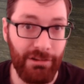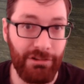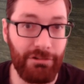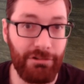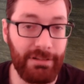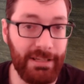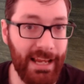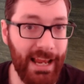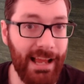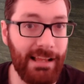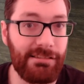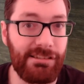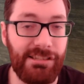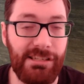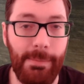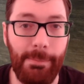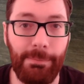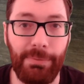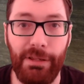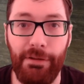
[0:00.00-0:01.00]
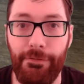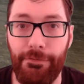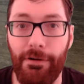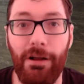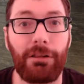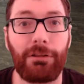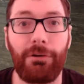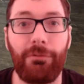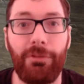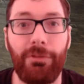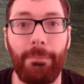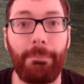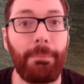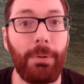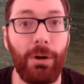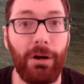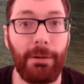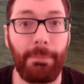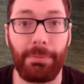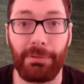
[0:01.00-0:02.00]
You can't simply follow the
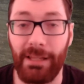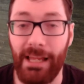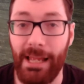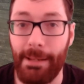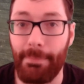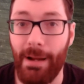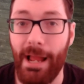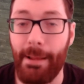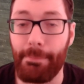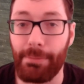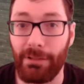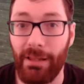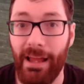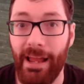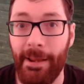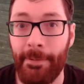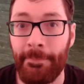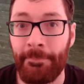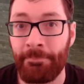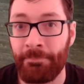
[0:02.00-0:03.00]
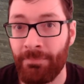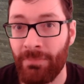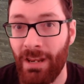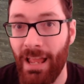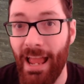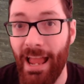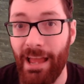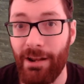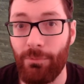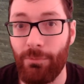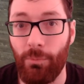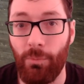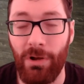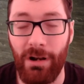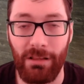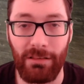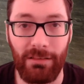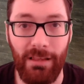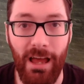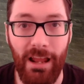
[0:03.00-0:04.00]
book play by play. And
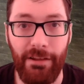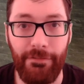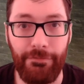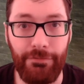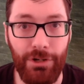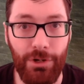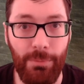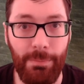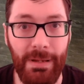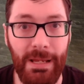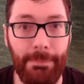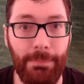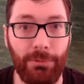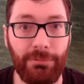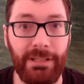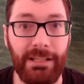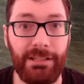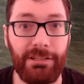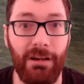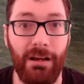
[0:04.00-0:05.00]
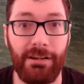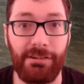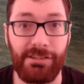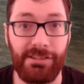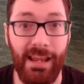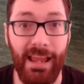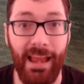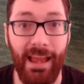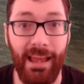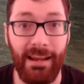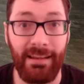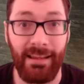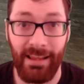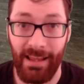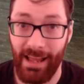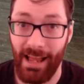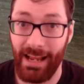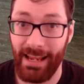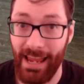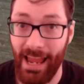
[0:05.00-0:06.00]
what a lot of new people need to understand,
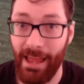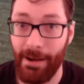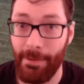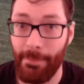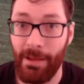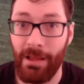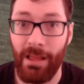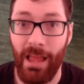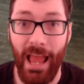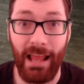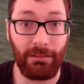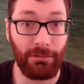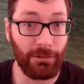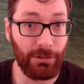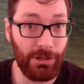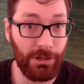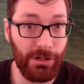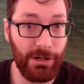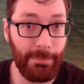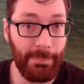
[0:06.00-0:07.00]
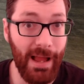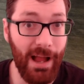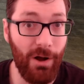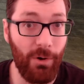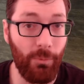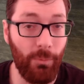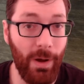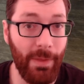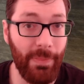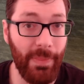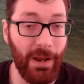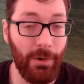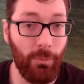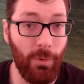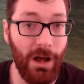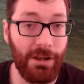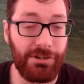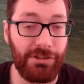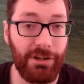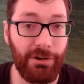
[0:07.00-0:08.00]
again, and learn about when they
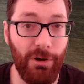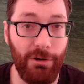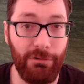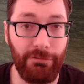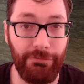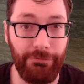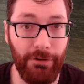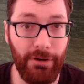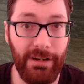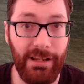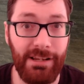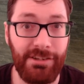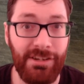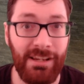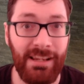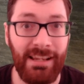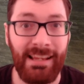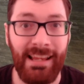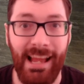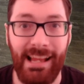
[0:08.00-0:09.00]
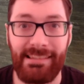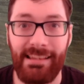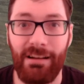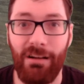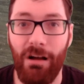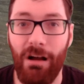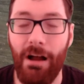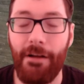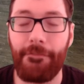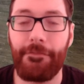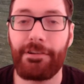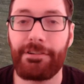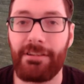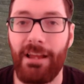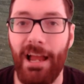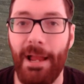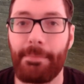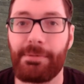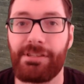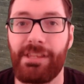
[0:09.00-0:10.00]
watch their own footage, is that
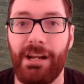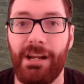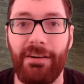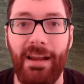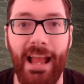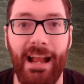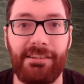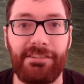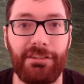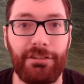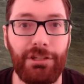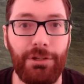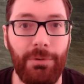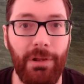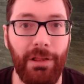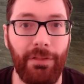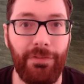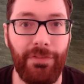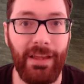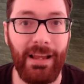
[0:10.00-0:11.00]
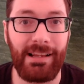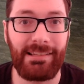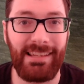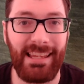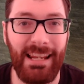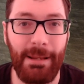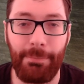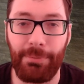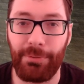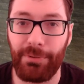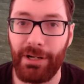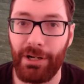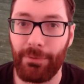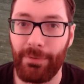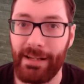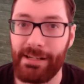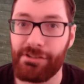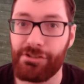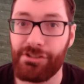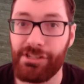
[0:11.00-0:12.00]
oftentimes they're executing things in a
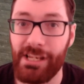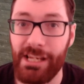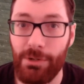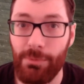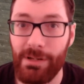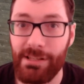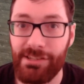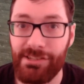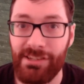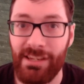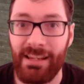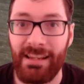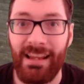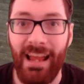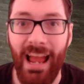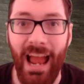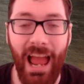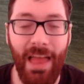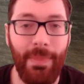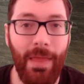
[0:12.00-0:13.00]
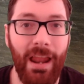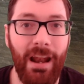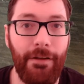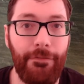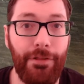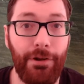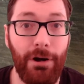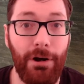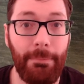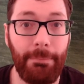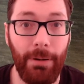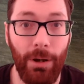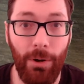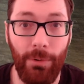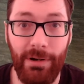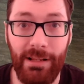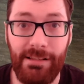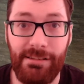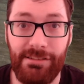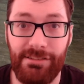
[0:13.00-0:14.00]
prearranged sequence, and that if their
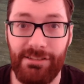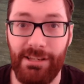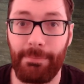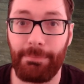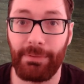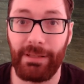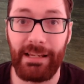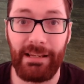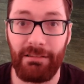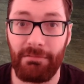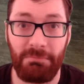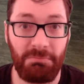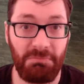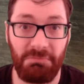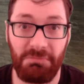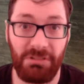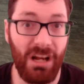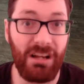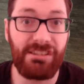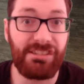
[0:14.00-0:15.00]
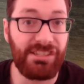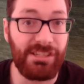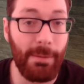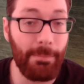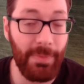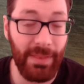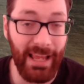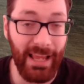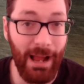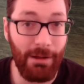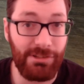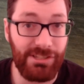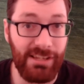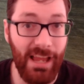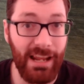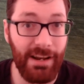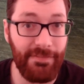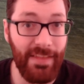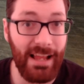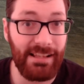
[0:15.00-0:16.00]
opponent simply does something
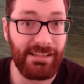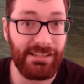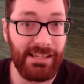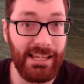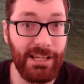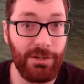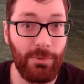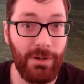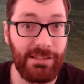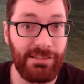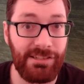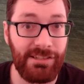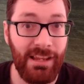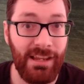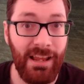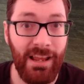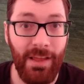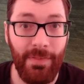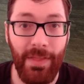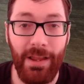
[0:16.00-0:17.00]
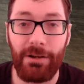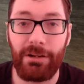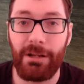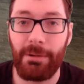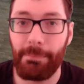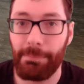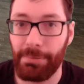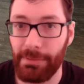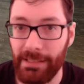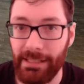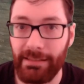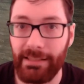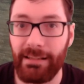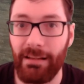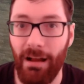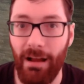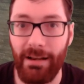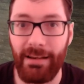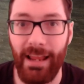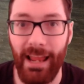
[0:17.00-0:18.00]
outside of that sequence, they are
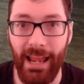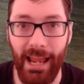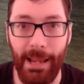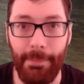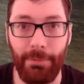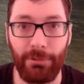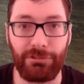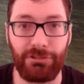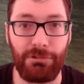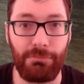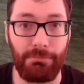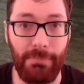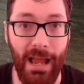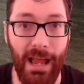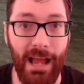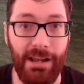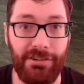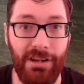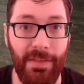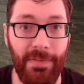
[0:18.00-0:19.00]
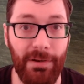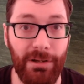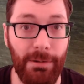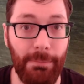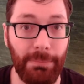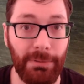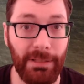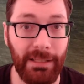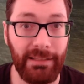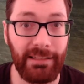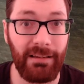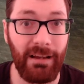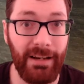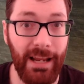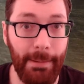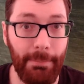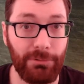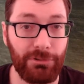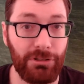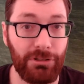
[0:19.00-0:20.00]
completely unable to match and they're completely
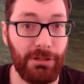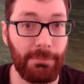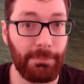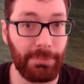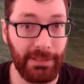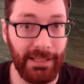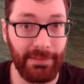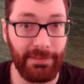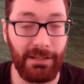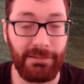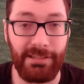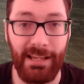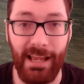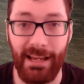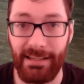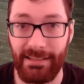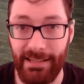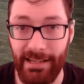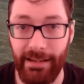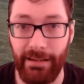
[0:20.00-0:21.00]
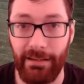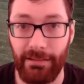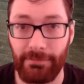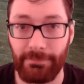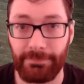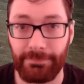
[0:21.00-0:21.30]
unable to complete their technique.